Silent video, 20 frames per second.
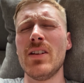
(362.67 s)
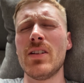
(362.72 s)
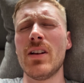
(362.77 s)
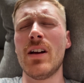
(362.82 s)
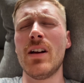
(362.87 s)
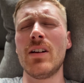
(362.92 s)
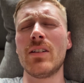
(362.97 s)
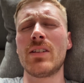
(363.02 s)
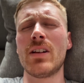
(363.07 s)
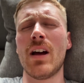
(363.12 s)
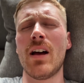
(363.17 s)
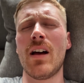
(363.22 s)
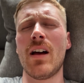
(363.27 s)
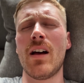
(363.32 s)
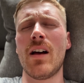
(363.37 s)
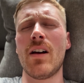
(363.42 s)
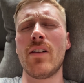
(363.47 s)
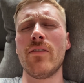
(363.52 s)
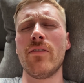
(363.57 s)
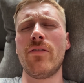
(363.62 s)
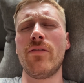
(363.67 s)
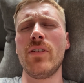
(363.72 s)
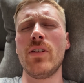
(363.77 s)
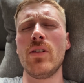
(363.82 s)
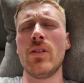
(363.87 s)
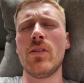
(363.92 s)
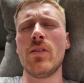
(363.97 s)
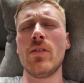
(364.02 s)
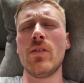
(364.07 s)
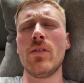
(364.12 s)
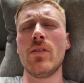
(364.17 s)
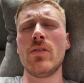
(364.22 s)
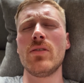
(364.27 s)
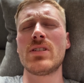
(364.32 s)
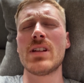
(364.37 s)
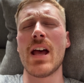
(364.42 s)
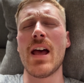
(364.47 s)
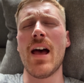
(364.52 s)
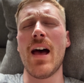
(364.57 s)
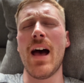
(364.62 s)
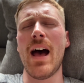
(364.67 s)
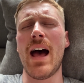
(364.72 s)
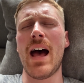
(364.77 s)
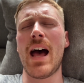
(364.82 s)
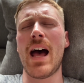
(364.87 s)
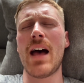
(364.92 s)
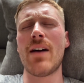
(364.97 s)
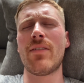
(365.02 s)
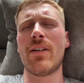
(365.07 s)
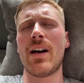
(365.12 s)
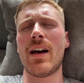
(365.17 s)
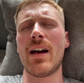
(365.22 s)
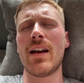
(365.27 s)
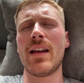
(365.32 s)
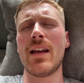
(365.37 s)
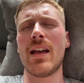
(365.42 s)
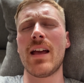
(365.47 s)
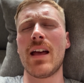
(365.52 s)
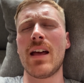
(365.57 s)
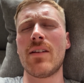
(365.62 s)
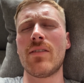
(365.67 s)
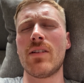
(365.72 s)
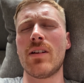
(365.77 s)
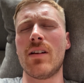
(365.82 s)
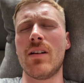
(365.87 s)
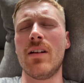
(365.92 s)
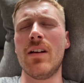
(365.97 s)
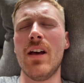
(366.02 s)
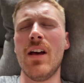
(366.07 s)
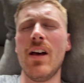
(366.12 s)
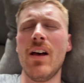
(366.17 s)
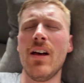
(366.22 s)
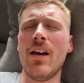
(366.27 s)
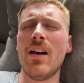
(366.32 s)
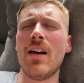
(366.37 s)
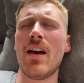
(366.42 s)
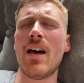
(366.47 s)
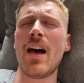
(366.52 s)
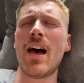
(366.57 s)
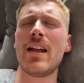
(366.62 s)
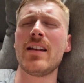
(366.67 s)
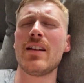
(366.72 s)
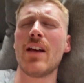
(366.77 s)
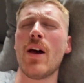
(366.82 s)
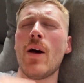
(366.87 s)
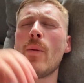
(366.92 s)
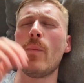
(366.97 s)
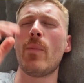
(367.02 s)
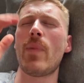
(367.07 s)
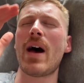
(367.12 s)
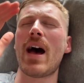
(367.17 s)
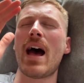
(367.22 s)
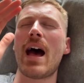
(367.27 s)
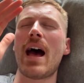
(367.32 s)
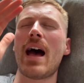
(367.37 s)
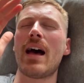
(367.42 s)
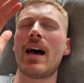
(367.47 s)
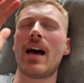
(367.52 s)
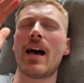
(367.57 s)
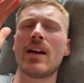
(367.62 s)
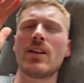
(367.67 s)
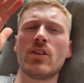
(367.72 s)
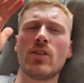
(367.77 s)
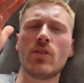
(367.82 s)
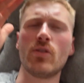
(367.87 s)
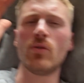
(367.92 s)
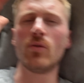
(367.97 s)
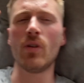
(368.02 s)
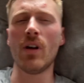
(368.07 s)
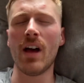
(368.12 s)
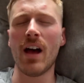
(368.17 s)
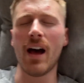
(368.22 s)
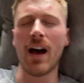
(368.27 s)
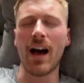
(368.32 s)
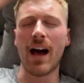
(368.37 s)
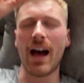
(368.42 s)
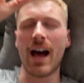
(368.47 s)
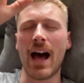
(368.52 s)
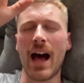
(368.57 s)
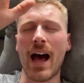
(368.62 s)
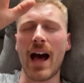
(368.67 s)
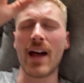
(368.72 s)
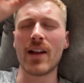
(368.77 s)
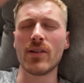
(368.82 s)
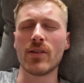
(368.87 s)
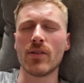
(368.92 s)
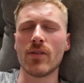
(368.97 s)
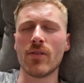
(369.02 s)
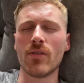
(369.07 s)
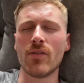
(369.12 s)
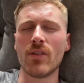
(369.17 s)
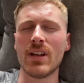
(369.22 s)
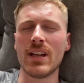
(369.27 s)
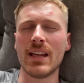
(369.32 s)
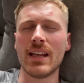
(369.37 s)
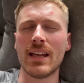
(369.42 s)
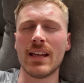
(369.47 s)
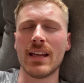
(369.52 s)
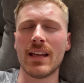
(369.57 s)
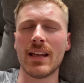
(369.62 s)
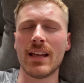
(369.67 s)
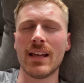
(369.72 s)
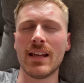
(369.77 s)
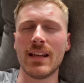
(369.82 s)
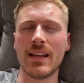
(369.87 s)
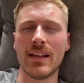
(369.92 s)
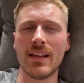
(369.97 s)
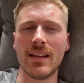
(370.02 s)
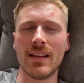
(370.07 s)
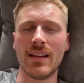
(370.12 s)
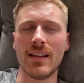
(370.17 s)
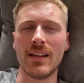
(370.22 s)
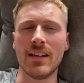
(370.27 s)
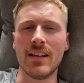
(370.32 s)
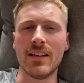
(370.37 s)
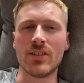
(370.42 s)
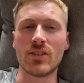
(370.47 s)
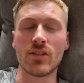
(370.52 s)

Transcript: So confused have I ever had by you out of reach.